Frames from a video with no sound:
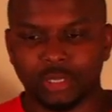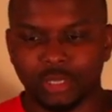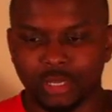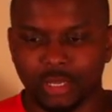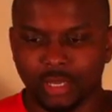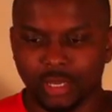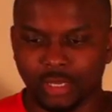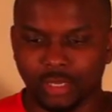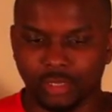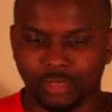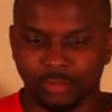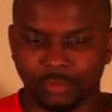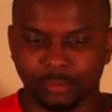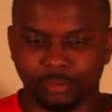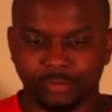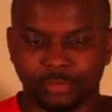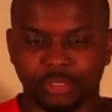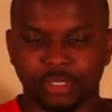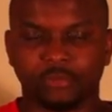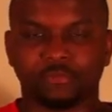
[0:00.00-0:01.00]

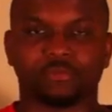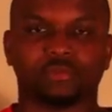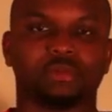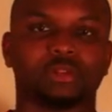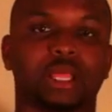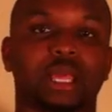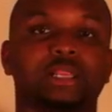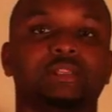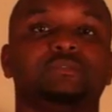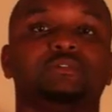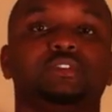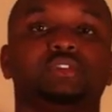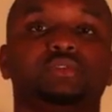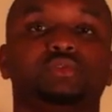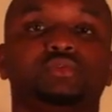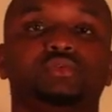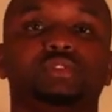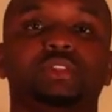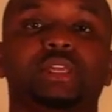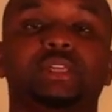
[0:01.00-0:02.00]
For a lot of
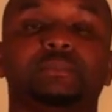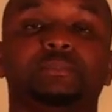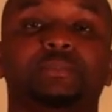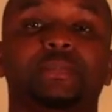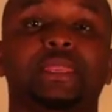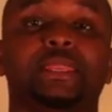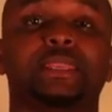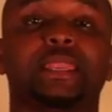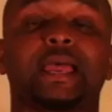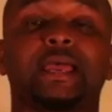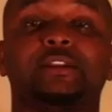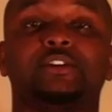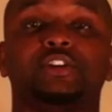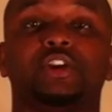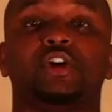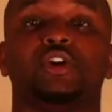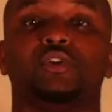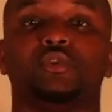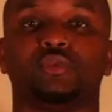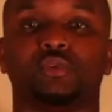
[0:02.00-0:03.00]
you that may not
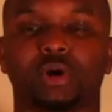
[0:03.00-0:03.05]
know,